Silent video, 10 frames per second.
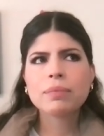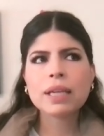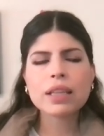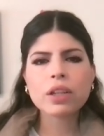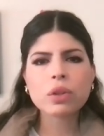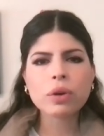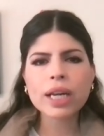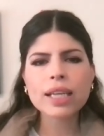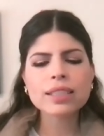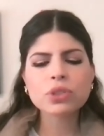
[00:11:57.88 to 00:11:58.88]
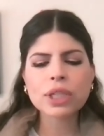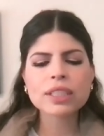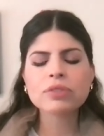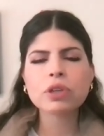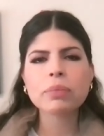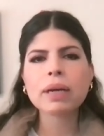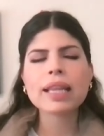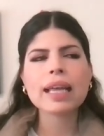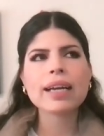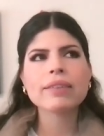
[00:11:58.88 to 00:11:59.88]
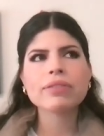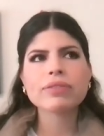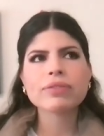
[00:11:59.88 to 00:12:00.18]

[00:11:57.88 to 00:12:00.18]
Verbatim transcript: I mean, the Lord has transformed my life.